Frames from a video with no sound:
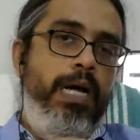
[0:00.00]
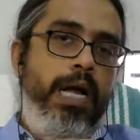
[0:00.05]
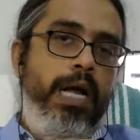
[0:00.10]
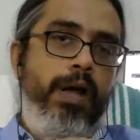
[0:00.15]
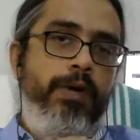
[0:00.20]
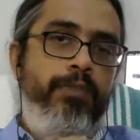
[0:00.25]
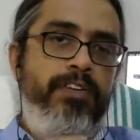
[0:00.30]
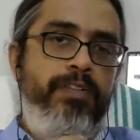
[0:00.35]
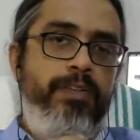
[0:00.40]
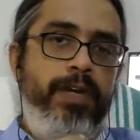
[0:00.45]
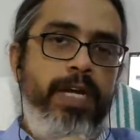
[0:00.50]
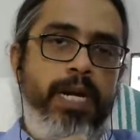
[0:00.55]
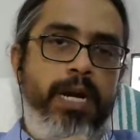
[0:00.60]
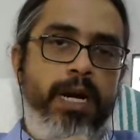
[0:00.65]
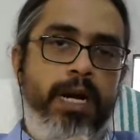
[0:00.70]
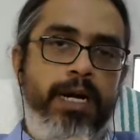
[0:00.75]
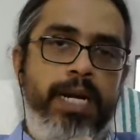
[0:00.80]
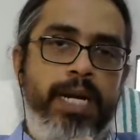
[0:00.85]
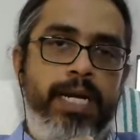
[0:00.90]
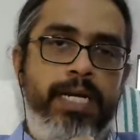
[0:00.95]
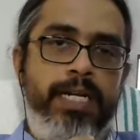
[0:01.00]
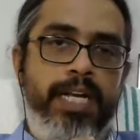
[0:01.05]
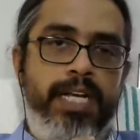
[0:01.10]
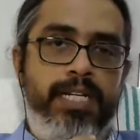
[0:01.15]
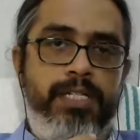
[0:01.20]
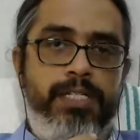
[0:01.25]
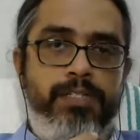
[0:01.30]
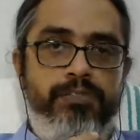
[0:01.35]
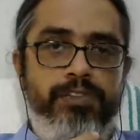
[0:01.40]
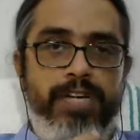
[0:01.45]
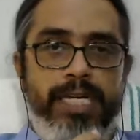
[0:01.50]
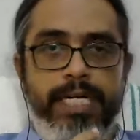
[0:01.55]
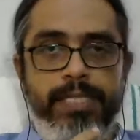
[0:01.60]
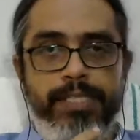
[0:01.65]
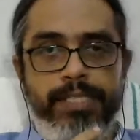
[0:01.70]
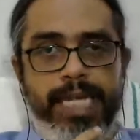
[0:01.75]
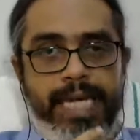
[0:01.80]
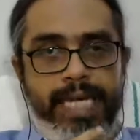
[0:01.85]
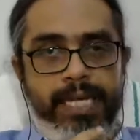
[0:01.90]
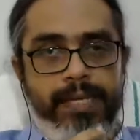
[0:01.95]
we will conduct next
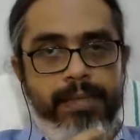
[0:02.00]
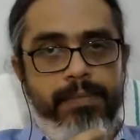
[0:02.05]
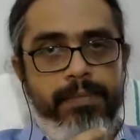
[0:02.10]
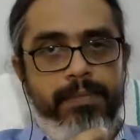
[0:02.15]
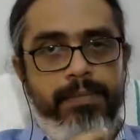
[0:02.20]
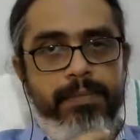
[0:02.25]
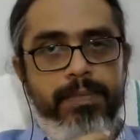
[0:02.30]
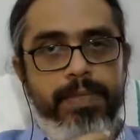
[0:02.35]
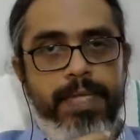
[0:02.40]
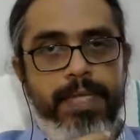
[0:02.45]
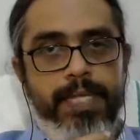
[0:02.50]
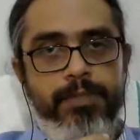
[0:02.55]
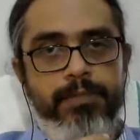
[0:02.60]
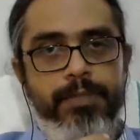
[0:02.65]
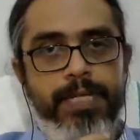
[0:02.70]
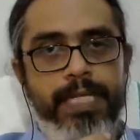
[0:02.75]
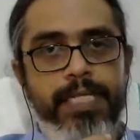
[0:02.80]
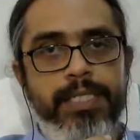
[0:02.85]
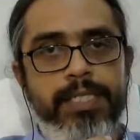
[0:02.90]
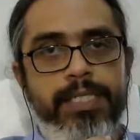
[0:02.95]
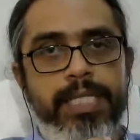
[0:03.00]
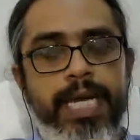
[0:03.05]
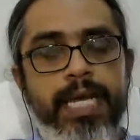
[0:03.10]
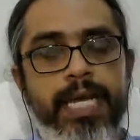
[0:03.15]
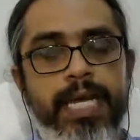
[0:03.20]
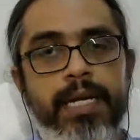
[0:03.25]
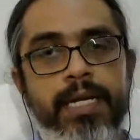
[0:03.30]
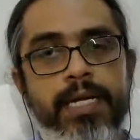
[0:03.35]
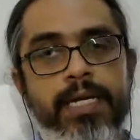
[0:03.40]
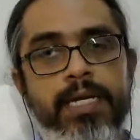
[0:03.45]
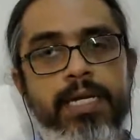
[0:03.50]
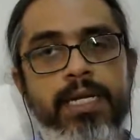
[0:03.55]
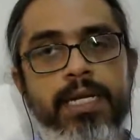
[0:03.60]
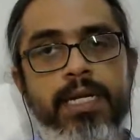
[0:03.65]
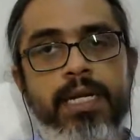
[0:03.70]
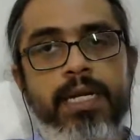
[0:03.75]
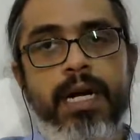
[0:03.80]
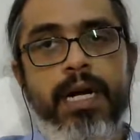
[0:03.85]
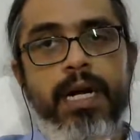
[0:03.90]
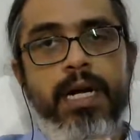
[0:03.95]
Wednesday. Next Wednesday,
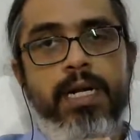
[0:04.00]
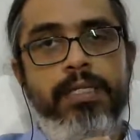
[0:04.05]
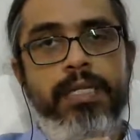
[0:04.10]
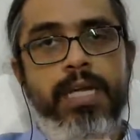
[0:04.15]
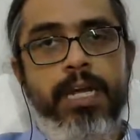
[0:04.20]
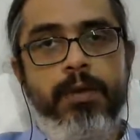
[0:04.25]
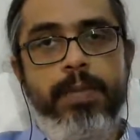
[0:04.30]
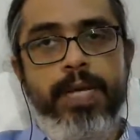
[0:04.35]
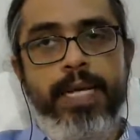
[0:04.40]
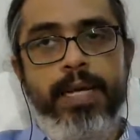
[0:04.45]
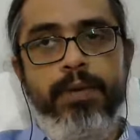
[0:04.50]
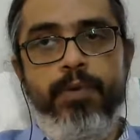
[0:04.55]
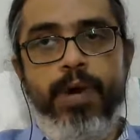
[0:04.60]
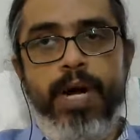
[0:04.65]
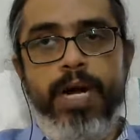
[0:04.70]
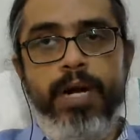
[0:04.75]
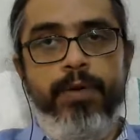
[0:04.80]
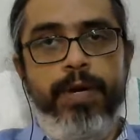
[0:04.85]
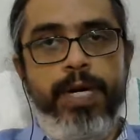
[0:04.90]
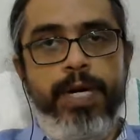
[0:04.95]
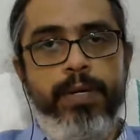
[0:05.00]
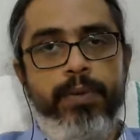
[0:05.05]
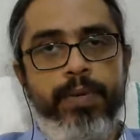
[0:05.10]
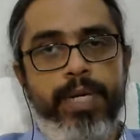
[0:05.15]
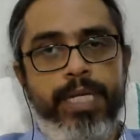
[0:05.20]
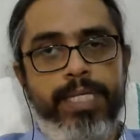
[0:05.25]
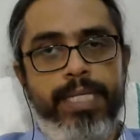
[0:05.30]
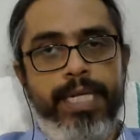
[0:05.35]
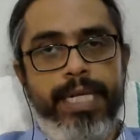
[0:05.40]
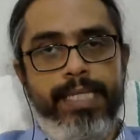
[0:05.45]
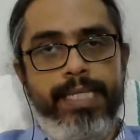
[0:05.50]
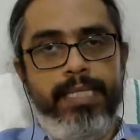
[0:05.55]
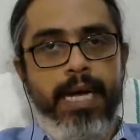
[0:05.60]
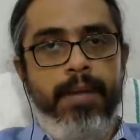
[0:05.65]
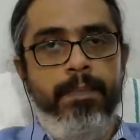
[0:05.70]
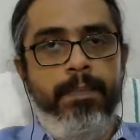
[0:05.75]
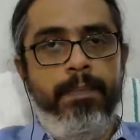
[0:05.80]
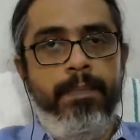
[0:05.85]
there will be 1 hour duration exam.